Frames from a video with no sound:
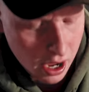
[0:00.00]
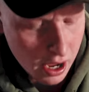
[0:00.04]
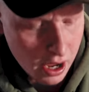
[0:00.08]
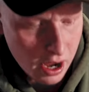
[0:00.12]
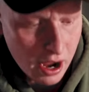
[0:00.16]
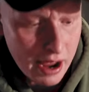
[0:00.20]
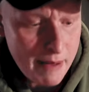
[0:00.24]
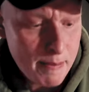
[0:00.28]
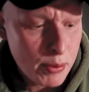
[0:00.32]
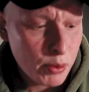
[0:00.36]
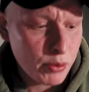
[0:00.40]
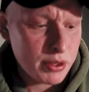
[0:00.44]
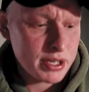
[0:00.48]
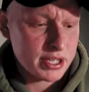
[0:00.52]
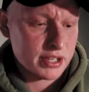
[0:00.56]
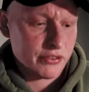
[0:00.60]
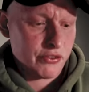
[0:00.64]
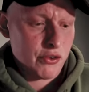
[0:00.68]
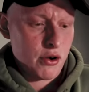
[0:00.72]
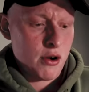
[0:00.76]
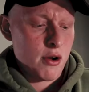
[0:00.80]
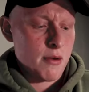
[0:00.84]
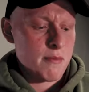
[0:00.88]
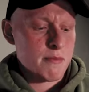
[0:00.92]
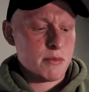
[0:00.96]
Uh, I bought this
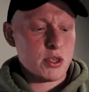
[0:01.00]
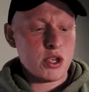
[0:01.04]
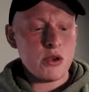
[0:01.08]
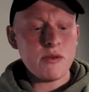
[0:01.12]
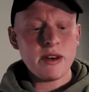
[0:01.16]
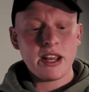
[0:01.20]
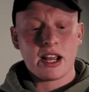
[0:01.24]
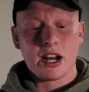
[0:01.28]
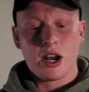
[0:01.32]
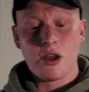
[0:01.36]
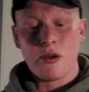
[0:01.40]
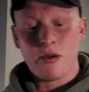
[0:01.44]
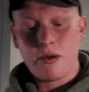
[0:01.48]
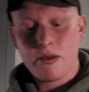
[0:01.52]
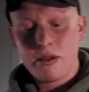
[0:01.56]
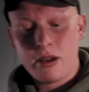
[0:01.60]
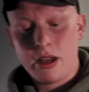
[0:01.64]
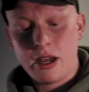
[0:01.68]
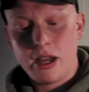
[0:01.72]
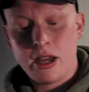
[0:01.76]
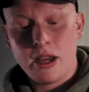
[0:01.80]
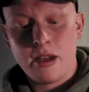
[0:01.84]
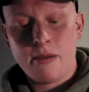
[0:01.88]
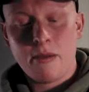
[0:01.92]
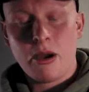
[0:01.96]
from Uniqlo.
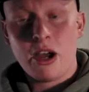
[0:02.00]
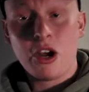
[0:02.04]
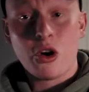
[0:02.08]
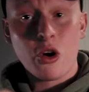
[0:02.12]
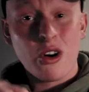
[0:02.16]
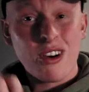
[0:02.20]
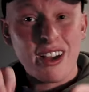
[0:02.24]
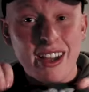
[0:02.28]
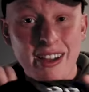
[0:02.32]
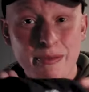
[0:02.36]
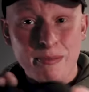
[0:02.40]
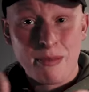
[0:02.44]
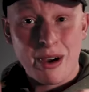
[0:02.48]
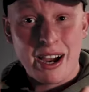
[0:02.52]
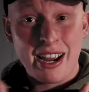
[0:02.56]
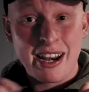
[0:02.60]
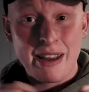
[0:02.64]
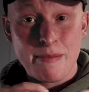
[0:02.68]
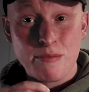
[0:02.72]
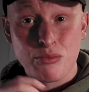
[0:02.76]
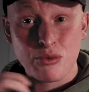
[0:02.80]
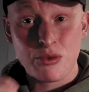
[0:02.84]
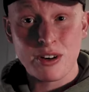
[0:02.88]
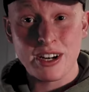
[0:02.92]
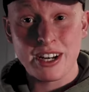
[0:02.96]
Um, I got mine
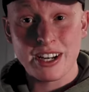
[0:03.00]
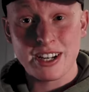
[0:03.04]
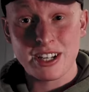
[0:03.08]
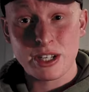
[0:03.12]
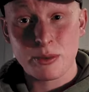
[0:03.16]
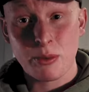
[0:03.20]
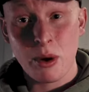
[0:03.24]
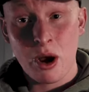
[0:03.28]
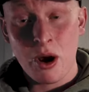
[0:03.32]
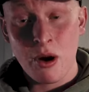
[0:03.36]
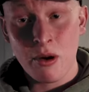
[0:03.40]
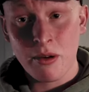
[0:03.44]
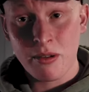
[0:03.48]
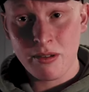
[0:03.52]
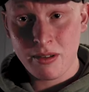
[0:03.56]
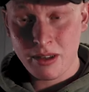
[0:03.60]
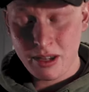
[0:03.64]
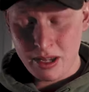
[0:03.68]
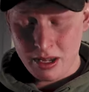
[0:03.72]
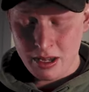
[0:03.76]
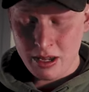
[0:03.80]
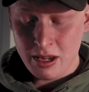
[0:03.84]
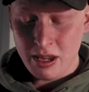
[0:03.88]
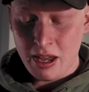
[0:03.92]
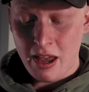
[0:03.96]
embroidered as well
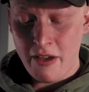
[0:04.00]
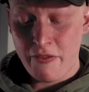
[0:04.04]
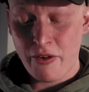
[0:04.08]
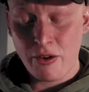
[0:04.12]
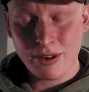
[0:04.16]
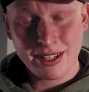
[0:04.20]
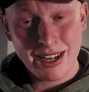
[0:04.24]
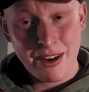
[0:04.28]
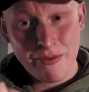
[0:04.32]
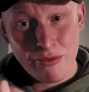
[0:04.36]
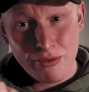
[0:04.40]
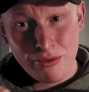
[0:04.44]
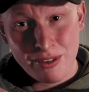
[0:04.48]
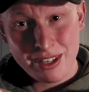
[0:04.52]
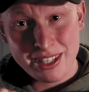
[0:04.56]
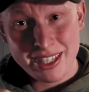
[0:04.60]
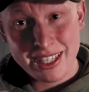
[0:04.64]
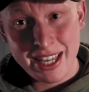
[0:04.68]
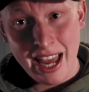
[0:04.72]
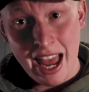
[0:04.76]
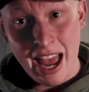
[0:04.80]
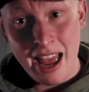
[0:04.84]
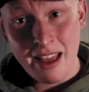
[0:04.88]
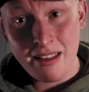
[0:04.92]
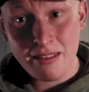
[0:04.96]
if I was ever on
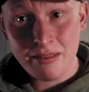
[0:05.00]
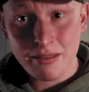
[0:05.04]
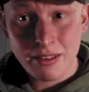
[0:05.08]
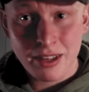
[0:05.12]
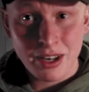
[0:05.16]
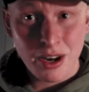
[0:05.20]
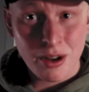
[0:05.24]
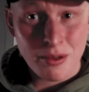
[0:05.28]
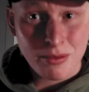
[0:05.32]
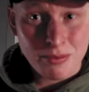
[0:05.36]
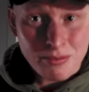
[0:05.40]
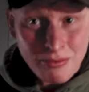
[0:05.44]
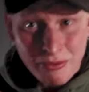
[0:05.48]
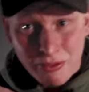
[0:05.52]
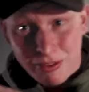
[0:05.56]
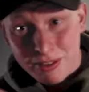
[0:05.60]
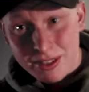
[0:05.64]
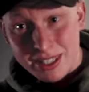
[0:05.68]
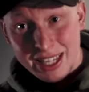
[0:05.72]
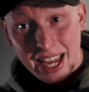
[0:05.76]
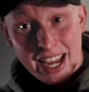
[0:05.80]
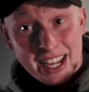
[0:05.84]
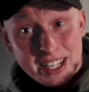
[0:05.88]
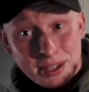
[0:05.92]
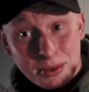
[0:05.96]
set, you know, for
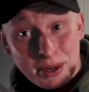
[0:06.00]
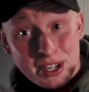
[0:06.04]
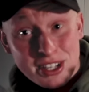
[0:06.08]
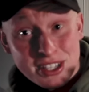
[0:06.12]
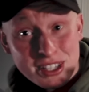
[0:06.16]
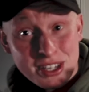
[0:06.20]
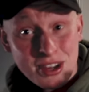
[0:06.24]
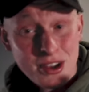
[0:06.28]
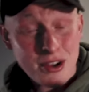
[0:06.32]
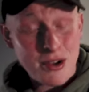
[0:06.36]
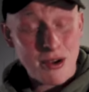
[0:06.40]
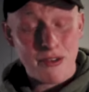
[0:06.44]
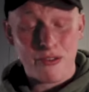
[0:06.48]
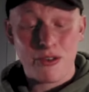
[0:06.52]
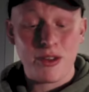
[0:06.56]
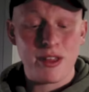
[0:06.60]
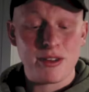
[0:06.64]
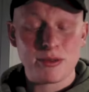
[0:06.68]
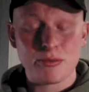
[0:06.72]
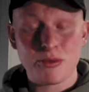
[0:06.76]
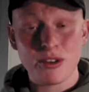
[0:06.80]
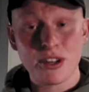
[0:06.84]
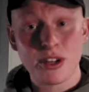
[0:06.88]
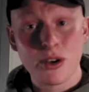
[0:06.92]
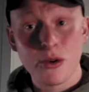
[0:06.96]
take 22, I thought that
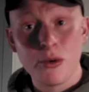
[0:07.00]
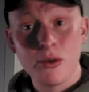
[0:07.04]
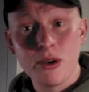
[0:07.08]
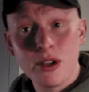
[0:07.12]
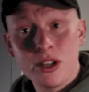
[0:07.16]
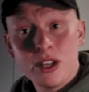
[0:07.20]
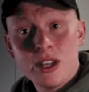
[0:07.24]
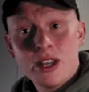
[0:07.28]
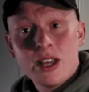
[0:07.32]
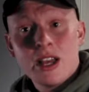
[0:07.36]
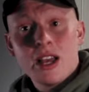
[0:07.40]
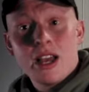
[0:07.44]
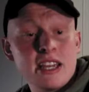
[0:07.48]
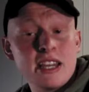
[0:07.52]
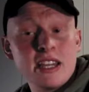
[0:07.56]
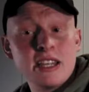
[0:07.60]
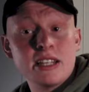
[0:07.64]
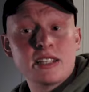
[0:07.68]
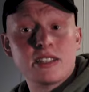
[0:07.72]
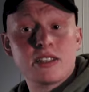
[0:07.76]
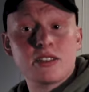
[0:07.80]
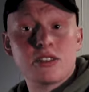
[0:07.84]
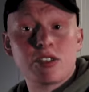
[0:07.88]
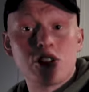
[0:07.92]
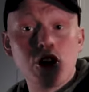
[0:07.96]
was pretty cool.
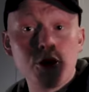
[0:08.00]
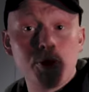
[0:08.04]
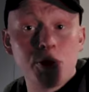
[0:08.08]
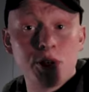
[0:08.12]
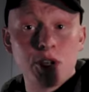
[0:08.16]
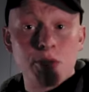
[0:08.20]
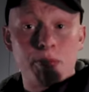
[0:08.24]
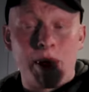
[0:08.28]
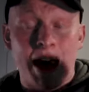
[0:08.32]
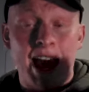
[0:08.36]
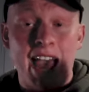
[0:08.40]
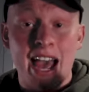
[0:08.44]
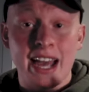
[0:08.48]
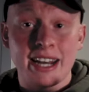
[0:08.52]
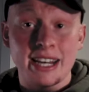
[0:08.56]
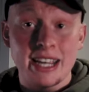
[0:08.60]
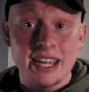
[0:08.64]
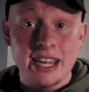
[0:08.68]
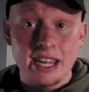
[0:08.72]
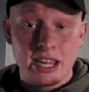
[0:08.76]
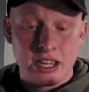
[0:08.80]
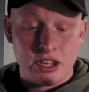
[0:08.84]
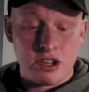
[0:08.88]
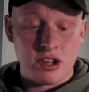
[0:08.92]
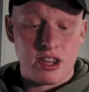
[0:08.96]
Is super duper
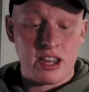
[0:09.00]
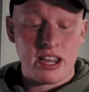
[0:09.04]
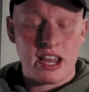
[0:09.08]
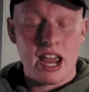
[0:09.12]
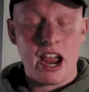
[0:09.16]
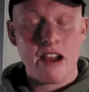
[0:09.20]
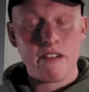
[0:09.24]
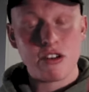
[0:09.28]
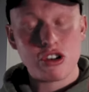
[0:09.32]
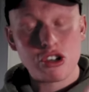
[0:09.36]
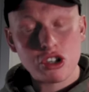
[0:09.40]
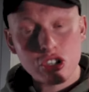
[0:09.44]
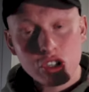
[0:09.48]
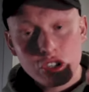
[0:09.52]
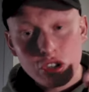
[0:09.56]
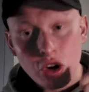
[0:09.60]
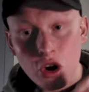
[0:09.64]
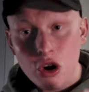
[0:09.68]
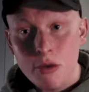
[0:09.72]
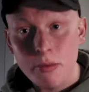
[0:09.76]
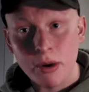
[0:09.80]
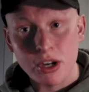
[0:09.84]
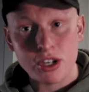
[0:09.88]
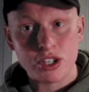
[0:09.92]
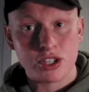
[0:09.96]
handy. You can carry
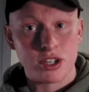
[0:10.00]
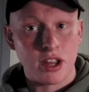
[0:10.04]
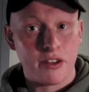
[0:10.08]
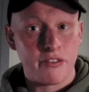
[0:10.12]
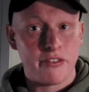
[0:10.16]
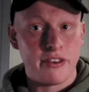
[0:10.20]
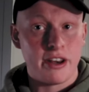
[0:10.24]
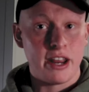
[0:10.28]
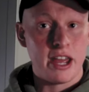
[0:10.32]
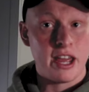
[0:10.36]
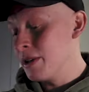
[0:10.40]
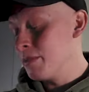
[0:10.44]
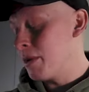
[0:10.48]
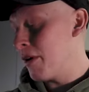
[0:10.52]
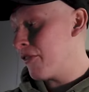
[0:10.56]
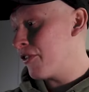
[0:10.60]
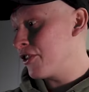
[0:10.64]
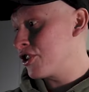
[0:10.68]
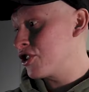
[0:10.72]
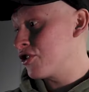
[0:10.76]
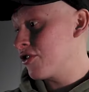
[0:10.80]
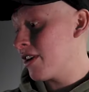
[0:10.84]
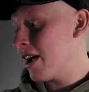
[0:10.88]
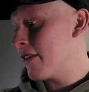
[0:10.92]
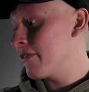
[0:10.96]
so much stuff in it. But
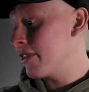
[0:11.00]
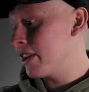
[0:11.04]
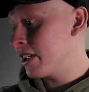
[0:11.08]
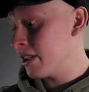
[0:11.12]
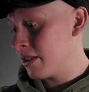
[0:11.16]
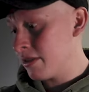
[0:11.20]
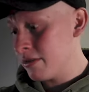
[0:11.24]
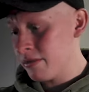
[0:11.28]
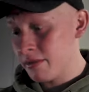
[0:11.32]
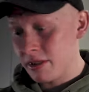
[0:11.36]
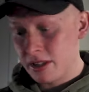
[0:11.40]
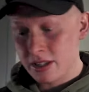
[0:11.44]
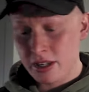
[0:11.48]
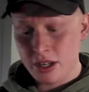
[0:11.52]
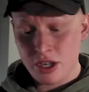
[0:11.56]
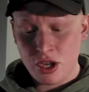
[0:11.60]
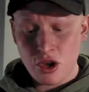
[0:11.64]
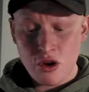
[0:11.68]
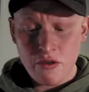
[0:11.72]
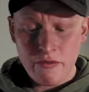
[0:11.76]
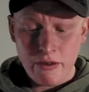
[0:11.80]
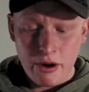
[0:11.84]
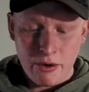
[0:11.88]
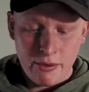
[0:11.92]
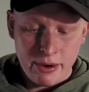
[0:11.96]
for traveling, oh, there's a
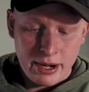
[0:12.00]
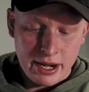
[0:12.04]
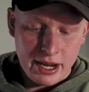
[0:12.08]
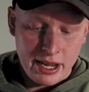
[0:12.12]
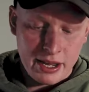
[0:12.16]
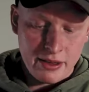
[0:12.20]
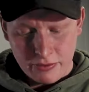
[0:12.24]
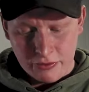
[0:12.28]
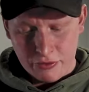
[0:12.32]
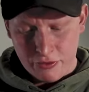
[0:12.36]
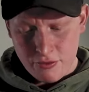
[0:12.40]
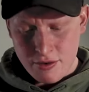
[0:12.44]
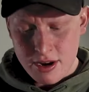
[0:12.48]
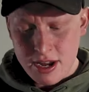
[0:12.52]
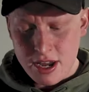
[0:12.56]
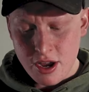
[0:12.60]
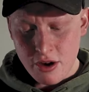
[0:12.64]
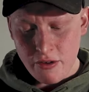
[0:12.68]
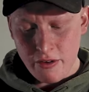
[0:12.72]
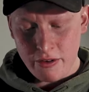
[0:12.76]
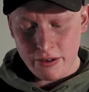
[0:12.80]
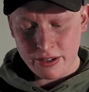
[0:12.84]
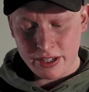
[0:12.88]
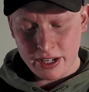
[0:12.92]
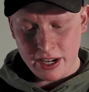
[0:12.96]
euro in here. There's three
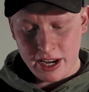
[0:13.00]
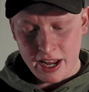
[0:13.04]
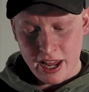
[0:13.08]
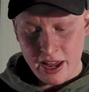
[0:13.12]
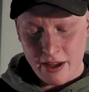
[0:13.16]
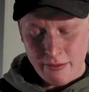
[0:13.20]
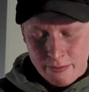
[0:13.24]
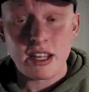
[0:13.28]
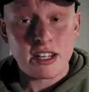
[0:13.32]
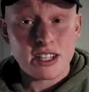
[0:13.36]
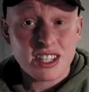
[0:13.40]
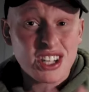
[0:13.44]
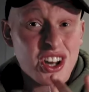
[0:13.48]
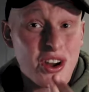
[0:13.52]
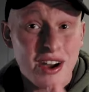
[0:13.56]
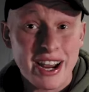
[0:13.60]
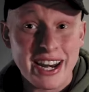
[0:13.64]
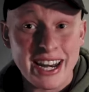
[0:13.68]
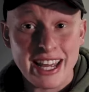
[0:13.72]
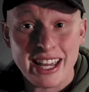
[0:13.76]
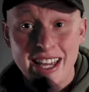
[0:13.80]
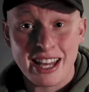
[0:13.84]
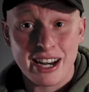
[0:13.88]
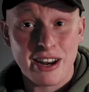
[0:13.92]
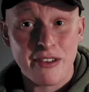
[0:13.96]
euros in here. It's
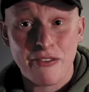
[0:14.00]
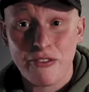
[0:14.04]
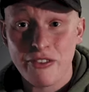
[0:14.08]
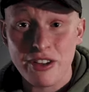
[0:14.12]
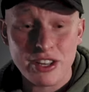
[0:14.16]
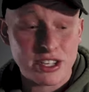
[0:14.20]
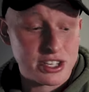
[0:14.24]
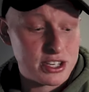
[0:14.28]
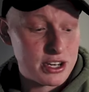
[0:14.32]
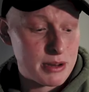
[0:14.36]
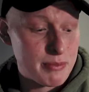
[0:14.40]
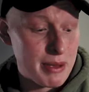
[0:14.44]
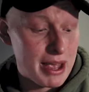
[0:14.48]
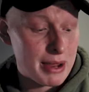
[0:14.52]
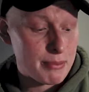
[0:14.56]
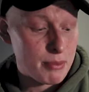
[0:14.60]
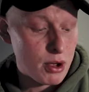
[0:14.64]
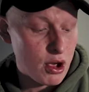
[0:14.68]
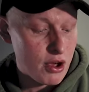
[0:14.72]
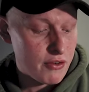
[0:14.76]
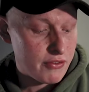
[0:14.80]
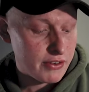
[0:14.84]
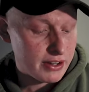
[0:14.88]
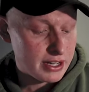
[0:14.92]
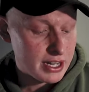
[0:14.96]
tiny and it fits in your bag
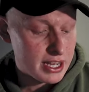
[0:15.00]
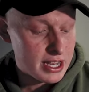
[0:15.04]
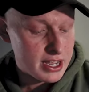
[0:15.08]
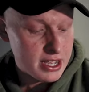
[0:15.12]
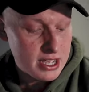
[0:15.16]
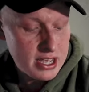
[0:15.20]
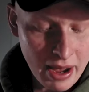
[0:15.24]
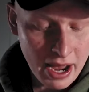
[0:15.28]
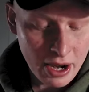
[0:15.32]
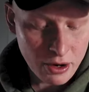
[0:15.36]
perfectly.